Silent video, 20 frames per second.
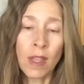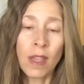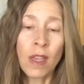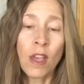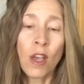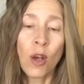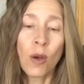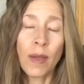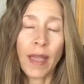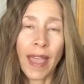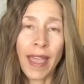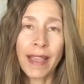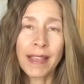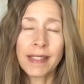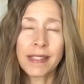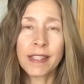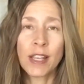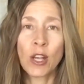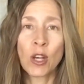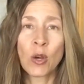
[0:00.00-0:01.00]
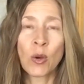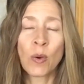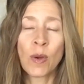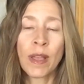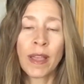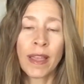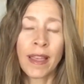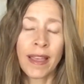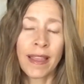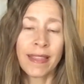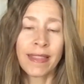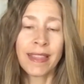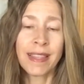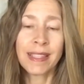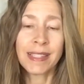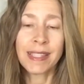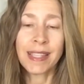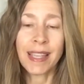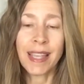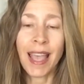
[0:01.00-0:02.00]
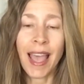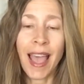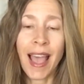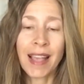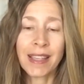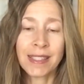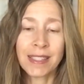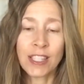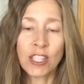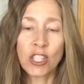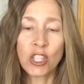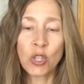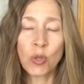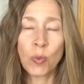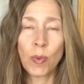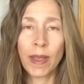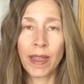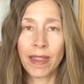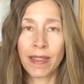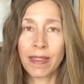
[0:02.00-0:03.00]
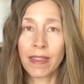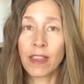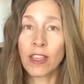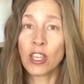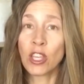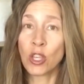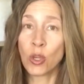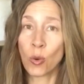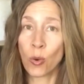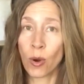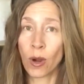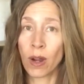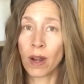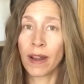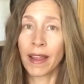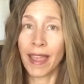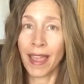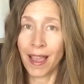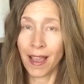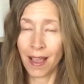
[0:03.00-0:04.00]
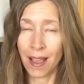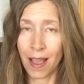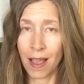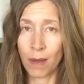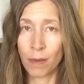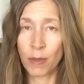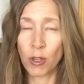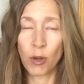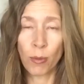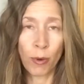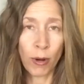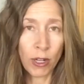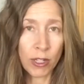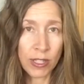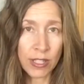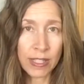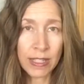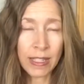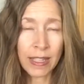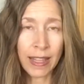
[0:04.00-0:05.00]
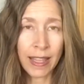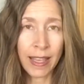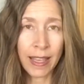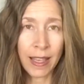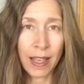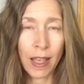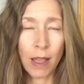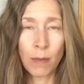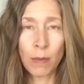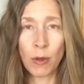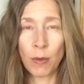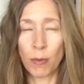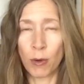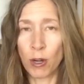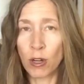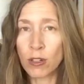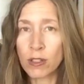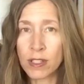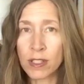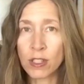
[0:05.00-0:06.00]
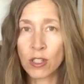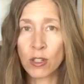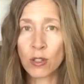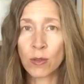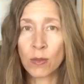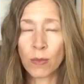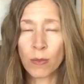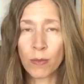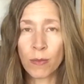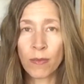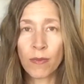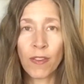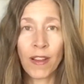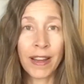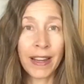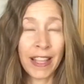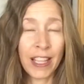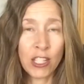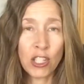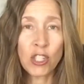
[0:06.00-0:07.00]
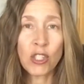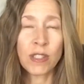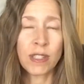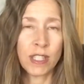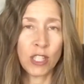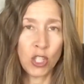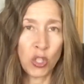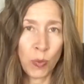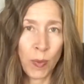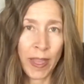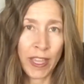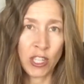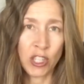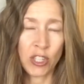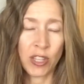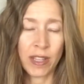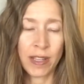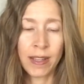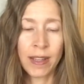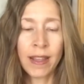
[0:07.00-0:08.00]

Okay, so this has to do with your income, your personal income, your personal financial situation.